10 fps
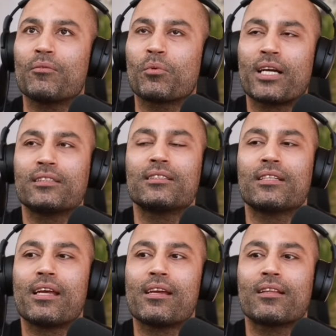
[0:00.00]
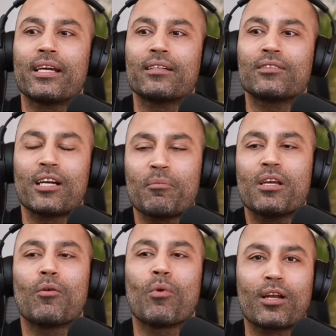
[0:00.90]
we're actually saying, like, try to be
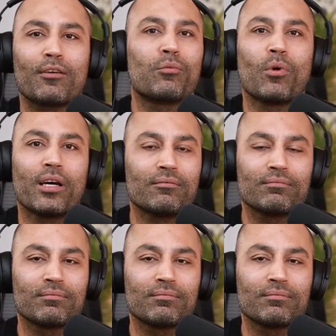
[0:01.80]
a one-off one?